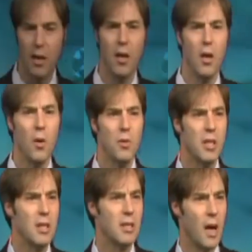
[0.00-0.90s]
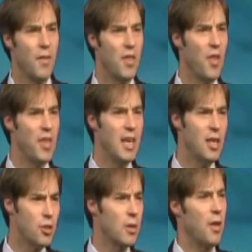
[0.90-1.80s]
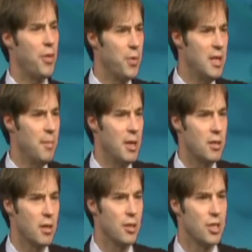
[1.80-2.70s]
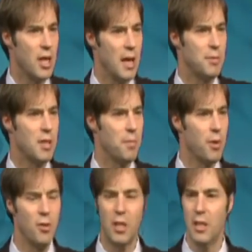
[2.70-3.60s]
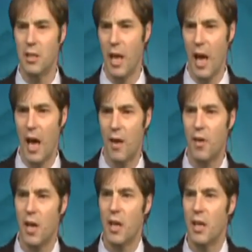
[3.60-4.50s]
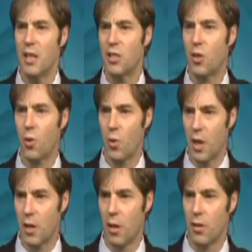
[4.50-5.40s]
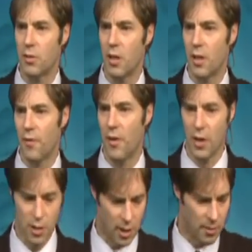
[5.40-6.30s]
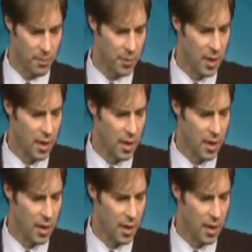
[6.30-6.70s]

that was the discovery that the intricate three-dimensional shapes that proteins have is critical to their function.